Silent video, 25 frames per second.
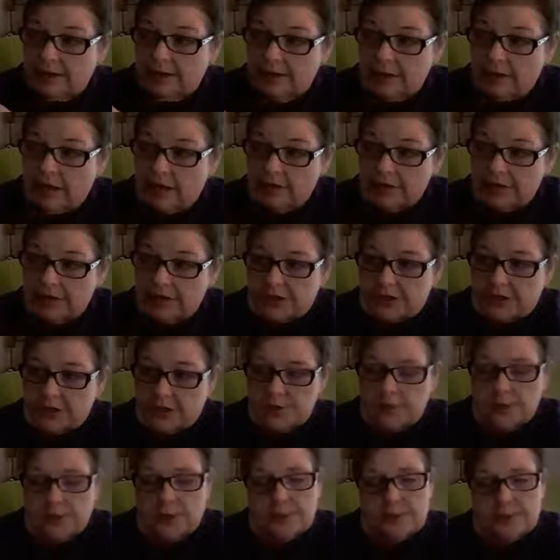all these other
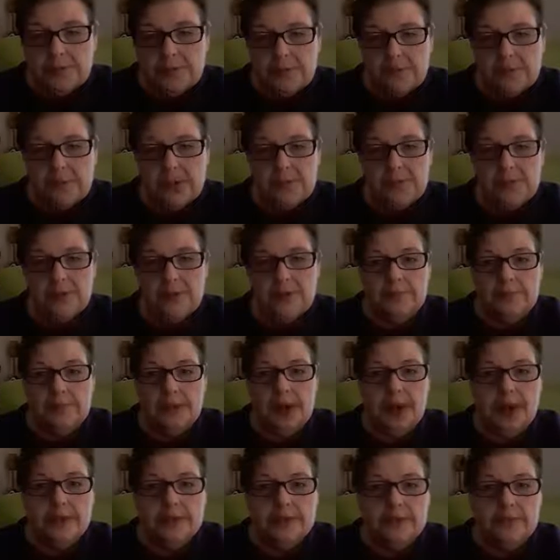people may be
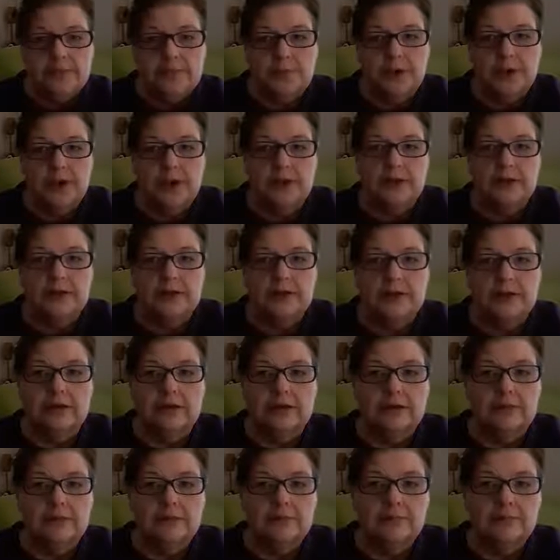impacted by it.
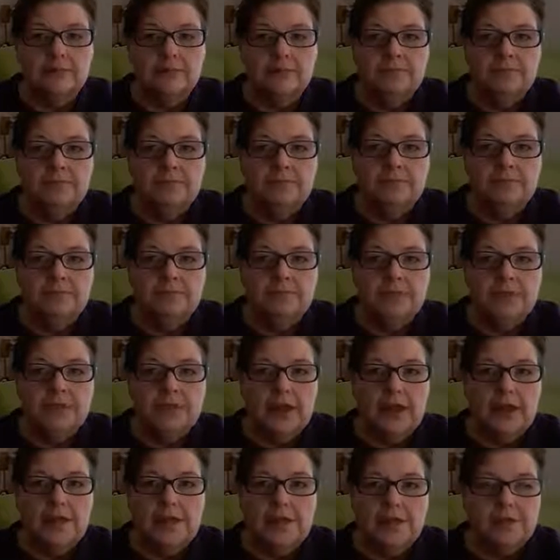
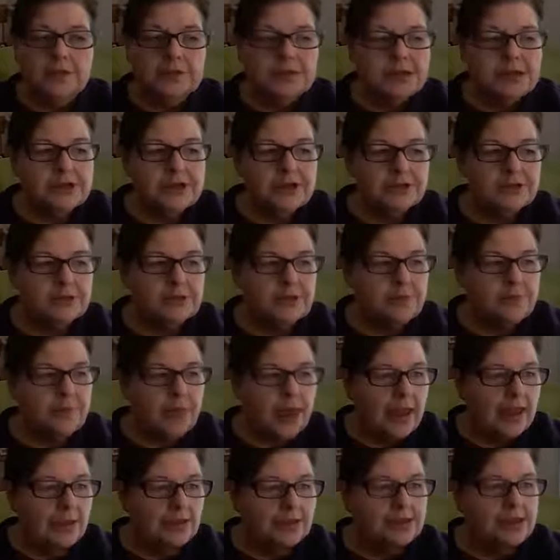And then we start
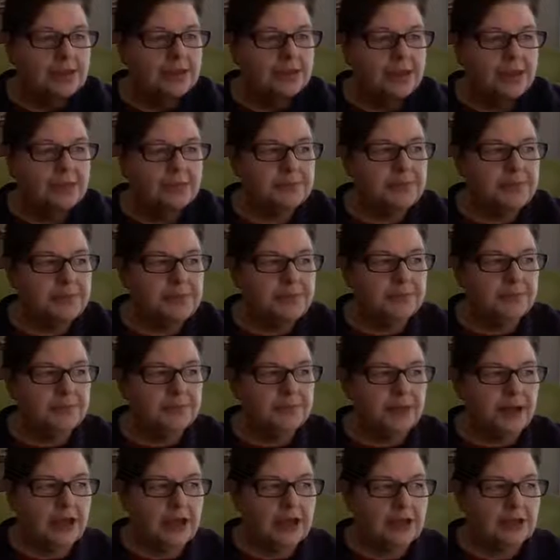demanding them to do
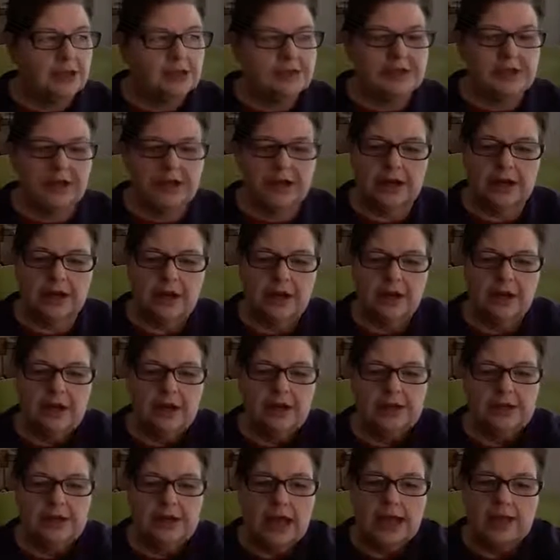things and
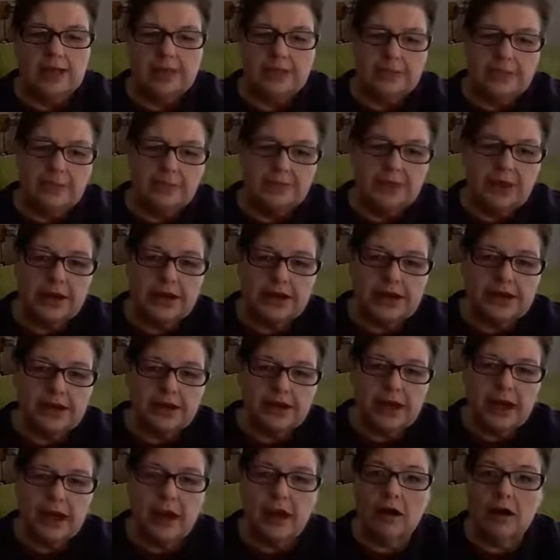telling them they need to
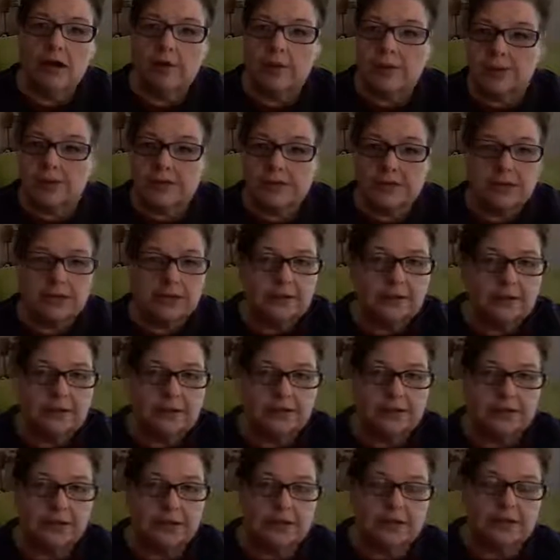help and telling
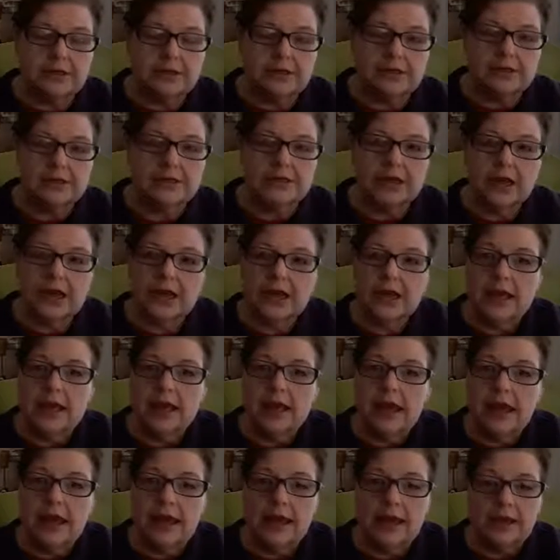them this.
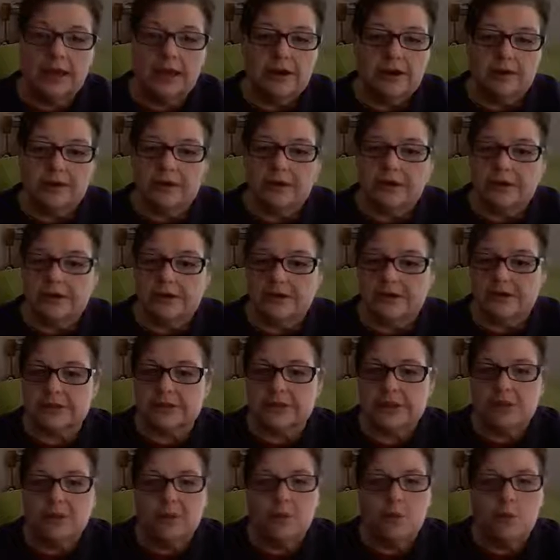And girls,
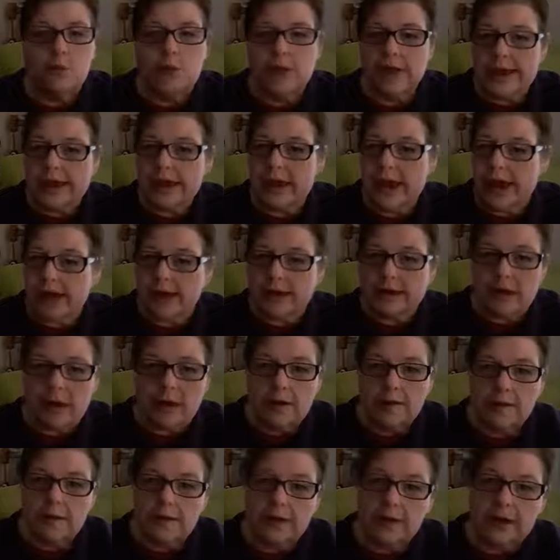we can't
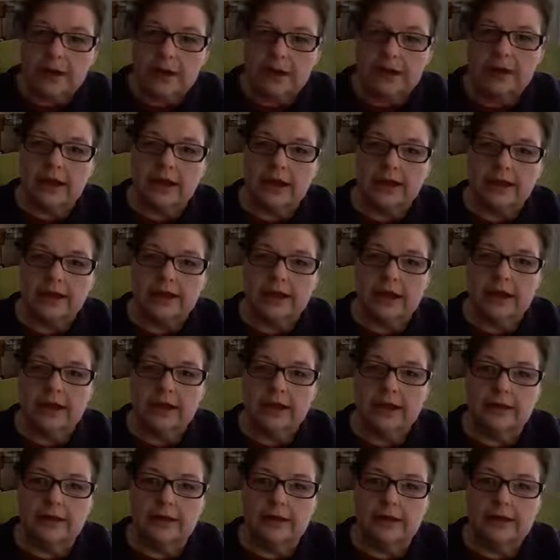operate like
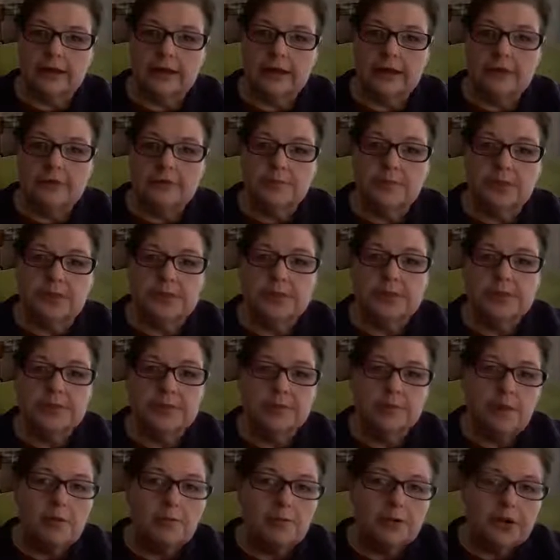that. Because see,
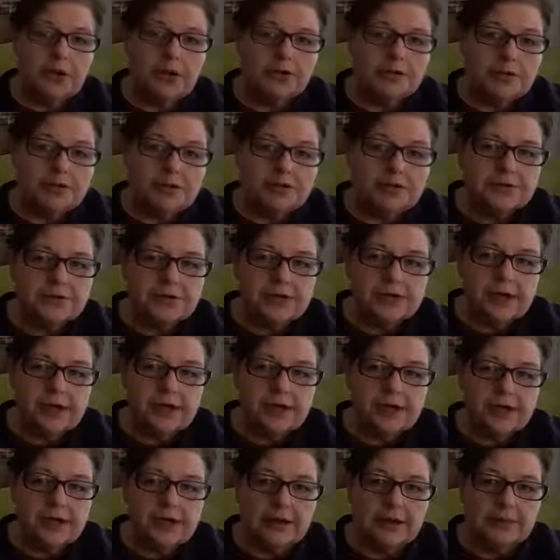what we don't
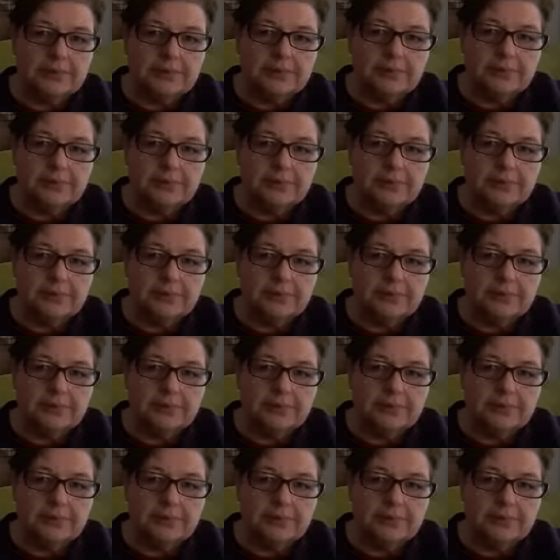understand,